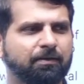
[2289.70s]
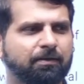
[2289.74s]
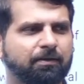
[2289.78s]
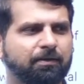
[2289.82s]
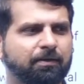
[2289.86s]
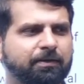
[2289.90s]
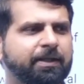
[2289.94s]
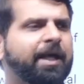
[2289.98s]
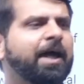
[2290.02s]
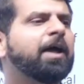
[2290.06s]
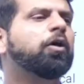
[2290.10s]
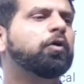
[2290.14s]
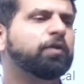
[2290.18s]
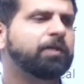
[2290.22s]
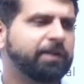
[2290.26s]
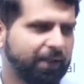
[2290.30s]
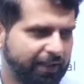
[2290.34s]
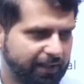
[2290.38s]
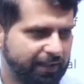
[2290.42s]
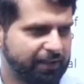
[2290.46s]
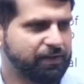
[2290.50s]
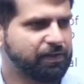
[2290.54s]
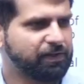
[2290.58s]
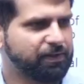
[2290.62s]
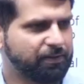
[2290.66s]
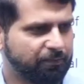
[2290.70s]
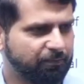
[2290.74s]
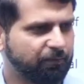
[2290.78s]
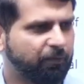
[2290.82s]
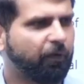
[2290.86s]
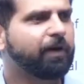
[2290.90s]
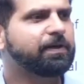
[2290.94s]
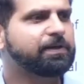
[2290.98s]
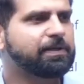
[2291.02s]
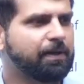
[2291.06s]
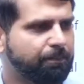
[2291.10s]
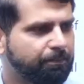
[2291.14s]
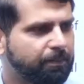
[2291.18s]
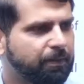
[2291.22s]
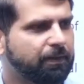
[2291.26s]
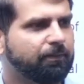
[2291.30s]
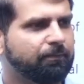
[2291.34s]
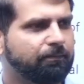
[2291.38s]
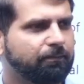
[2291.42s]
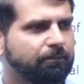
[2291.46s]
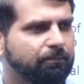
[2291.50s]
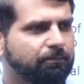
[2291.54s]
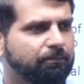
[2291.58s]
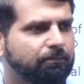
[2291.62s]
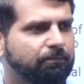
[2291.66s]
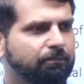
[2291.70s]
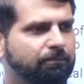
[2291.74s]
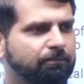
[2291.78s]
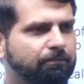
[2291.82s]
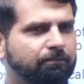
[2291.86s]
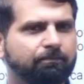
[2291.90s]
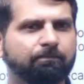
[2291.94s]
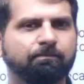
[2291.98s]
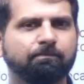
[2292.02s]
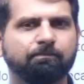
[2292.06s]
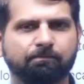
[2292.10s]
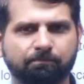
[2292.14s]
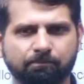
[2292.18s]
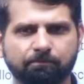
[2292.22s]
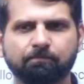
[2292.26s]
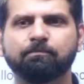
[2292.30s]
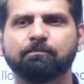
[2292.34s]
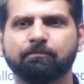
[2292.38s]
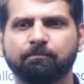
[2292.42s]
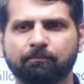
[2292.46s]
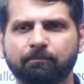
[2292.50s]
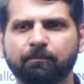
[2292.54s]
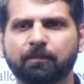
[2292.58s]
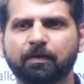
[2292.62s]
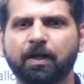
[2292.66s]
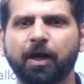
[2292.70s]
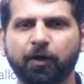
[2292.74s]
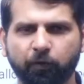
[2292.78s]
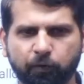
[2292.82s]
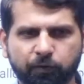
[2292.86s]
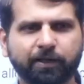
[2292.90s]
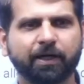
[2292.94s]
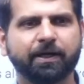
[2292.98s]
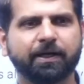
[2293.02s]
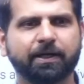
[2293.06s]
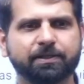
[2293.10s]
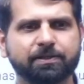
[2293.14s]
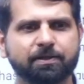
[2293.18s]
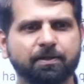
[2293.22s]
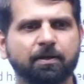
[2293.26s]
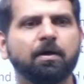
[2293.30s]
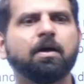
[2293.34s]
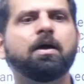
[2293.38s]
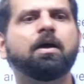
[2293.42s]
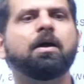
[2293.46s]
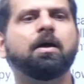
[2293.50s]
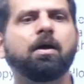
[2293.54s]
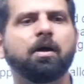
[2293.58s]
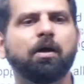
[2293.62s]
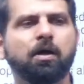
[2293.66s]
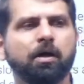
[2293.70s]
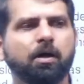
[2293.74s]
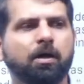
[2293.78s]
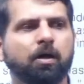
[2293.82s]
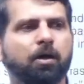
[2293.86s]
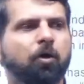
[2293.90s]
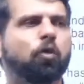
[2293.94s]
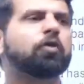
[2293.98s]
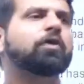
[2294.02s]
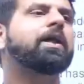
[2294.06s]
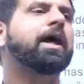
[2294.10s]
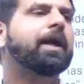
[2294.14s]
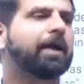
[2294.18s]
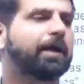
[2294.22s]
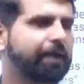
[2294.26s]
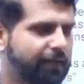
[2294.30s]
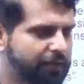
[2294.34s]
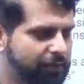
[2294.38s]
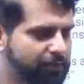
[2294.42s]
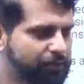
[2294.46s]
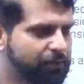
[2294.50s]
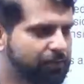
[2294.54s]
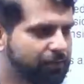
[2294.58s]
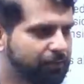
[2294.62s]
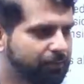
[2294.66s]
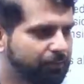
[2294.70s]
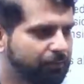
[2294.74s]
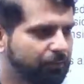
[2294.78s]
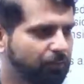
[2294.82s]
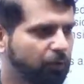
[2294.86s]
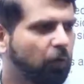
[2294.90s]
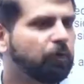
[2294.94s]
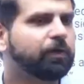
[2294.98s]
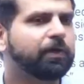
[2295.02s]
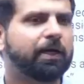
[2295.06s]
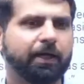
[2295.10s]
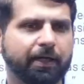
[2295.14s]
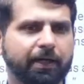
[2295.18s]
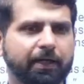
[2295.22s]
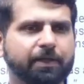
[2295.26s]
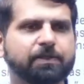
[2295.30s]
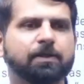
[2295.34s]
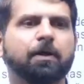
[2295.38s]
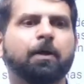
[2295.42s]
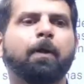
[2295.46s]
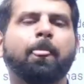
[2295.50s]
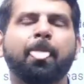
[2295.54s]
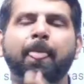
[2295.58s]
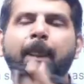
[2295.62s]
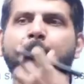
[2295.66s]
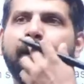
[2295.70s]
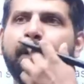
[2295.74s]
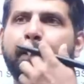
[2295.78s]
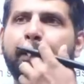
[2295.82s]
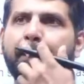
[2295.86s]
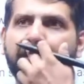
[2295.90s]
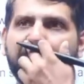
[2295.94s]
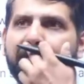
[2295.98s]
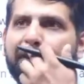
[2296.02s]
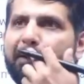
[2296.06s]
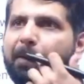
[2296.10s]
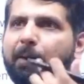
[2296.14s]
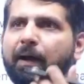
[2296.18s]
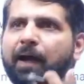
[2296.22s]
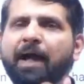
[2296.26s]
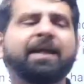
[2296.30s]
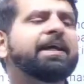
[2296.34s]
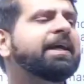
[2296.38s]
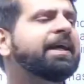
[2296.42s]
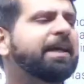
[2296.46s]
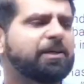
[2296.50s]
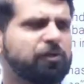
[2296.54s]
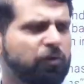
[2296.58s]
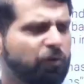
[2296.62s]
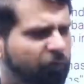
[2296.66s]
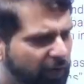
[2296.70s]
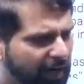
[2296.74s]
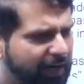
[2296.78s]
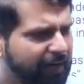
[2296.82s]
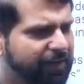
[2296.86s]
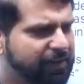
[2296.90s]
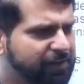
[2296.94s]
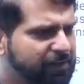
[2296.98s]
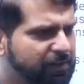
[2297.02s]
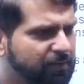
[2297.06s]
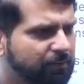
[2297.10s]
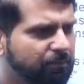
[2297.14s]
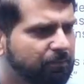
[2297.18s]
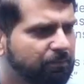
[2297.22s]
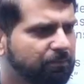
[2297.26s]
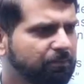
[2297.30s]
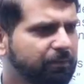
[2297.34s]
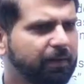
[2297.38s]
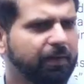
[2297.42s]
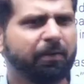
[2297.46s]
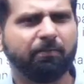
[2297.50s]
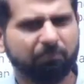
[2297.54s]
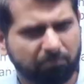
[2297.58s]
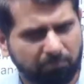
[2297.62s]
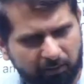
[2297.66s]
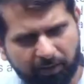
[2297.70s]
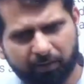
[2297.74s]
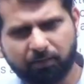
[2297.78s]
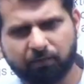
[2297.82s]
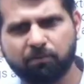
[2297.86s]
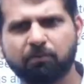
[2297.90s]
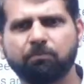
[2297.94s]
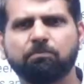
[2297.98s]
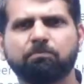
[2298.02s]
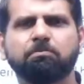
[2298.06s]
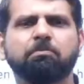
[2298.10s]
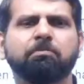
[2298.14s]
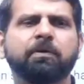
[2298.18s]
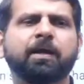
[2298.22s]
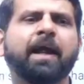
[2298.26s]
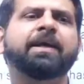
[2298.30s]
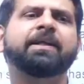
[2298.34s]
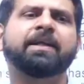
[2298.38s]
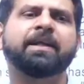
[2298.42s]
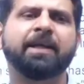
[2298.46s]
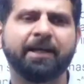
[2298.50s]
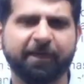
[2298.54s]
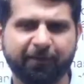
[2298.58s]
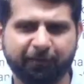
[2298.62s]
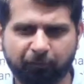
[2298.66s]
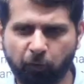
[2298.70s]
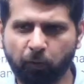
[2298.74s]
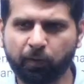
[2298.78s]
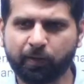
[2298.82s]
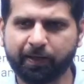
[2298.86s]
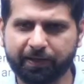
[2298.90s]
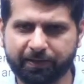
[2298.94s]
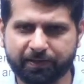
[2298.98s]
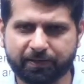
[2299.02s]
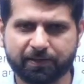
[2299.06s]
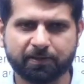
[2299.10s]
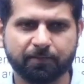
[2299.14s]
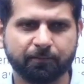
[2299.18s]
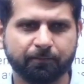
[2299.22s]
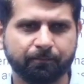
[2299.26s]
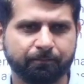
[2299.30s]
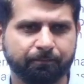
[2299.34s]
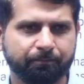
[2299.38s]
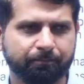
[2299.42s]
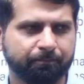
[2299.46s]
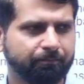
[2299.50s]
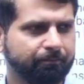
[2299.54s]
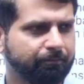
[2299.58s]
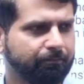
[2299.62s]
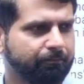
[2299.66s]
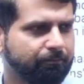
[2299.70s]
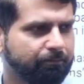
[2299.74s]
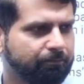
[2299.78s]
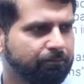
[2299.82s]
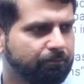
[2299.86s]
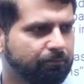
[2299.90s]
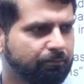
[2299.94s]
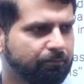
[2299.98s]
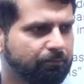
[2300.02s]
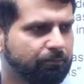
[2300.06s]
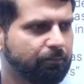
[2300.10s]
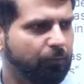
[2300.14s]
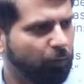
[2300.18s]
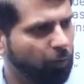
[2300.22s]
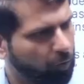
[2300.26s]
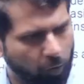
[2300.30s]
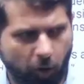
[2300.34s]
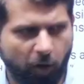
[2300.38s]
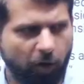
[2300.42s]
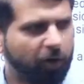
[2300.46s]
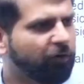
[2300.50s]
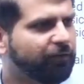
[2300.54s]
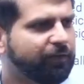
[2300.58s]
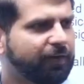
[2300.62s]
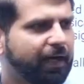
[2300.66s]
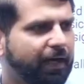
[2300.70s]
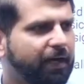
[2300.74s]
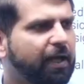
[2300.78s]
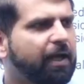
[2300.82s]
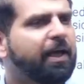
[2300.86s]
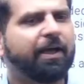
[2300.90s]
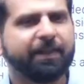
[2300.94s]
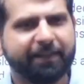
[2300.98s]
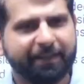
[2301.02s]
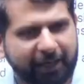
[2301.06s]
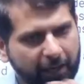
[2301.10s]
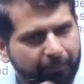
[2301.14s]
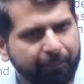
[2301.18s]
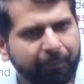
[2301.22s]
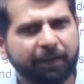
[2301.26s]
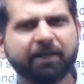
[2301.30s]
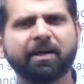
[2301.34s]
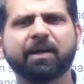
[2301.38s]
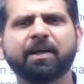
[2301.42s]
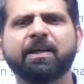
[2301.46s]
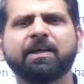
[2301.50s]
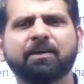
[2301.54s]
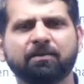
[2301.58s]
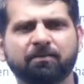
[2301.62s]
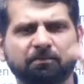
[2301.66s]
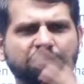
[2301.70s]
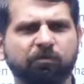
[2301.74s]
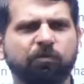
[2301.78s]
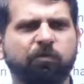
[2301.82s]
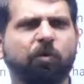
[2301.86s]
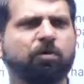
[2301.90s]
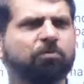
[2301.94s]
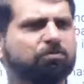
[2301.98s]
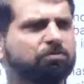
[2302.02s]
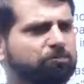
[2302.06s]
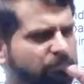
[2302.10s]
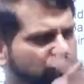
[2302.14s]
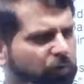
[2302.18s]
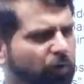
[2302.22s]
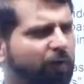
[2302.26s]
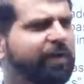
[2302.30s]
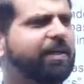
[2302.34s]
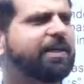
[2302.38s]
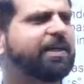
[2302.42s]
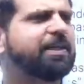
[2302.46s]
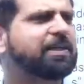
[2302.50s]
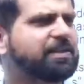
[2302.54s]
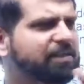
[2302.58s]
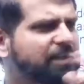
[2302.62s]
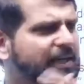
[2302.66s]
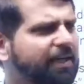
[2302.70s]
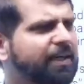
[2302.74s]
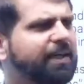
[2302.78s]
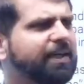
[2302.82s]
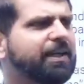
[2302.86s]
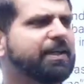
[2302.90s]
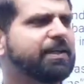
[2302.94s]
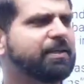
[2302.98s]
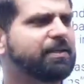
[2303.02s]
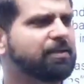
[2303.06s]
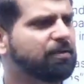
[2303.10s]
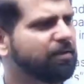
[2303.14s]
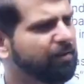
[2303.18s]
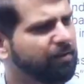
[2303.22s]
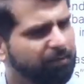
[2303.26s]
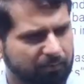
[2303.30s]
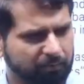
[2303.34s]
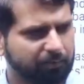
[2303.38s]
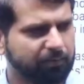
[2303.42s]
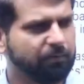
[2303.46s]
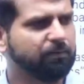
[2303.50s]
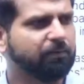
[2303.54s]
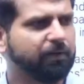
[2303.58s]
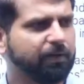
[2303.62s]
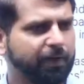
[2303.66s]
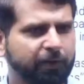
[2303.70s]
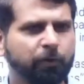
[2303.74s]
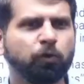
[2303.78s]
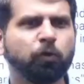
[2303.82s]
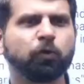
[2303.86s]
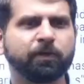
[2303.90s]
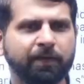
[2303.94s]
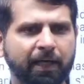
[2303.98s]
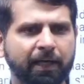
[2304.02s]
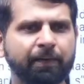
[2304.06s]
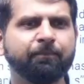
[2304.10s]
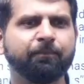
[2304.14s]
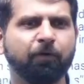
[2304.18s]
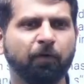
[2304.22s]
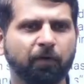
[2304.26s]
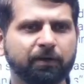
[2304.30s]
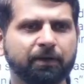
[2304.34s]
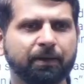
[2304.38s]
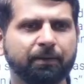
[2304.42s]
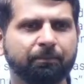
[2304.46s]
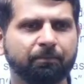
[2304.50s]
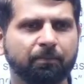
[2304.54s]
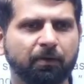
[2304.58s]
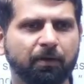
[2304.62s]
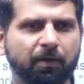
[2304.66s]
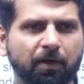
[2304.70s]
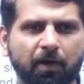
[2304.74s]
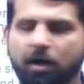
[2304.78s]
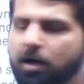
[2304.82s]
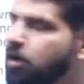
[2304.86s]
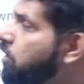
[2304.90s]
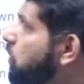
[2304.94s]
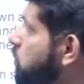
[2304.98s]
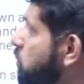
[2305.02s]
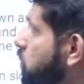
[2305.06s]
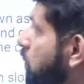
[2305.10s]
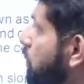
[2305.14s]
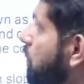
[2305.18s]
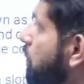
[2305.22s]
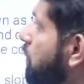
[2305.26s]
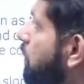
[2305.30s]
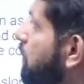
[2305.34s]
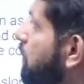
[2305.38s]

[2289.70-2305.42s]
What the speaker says: The Ayodhya case, for example. Ayodhya case, Godara case, Godhra case, any case of riots, 1984 case, all of that, they have been running for 20 years, 30 years. It took time for them. So